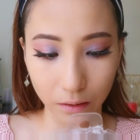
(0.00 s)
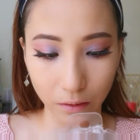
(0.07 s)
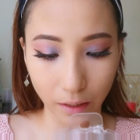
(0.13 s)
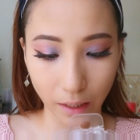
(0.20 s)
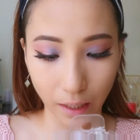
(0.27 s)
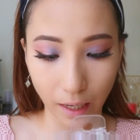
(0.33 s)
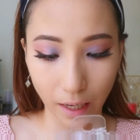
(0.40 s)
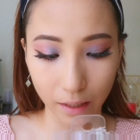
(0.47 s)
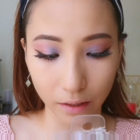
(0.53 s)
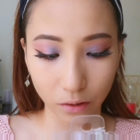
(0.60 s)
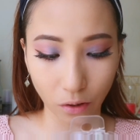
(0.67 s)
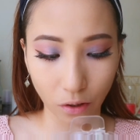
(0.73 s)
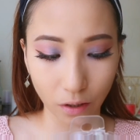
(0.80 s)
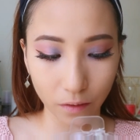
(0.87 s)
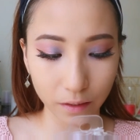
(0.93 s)
Okay, I
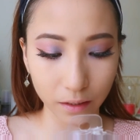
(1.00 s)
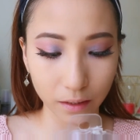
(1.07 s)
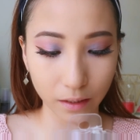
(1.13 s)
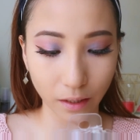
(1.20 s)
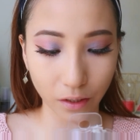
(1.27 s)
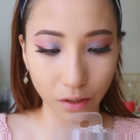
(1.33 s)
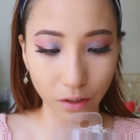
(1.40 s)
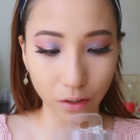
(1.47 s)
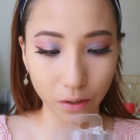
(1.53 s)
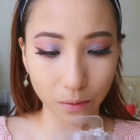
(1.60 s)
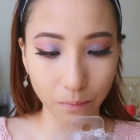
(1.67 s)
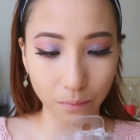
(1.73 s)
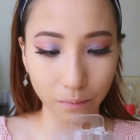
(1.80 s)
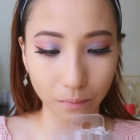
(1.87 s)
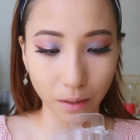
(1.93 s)
tore out the
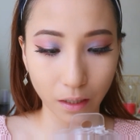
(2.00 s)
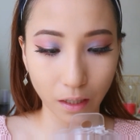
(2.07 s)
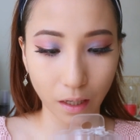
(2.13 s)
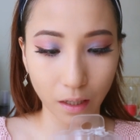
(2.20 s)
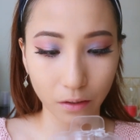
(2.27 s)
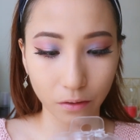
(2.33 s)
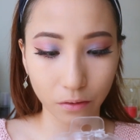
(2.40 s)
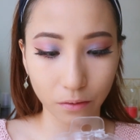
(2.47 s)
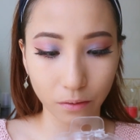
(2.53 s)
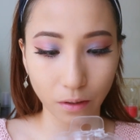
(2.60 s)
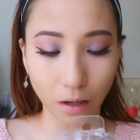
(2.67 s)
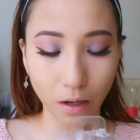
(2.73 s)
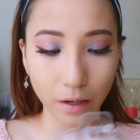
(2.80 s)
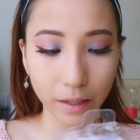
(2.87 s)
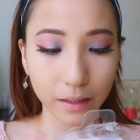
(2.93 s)
sticker, but I don't...
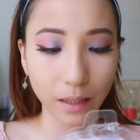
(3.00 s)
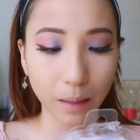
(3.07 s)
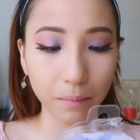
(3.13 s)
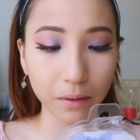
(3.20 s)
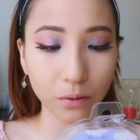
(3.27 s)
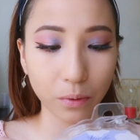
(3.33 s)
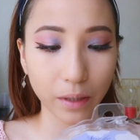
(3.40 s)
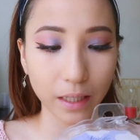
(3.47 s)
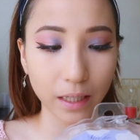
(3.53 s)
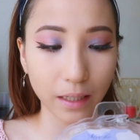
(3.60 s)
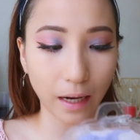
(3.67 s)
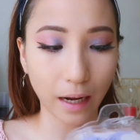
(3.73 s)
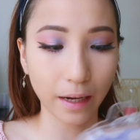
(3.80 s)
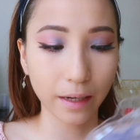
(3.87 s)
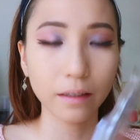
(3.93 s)
Oh, it's number
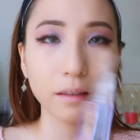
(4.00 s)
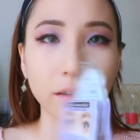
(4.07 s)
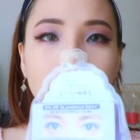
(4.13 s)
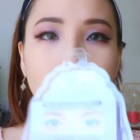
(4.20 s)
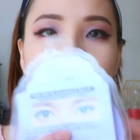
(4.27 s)
29,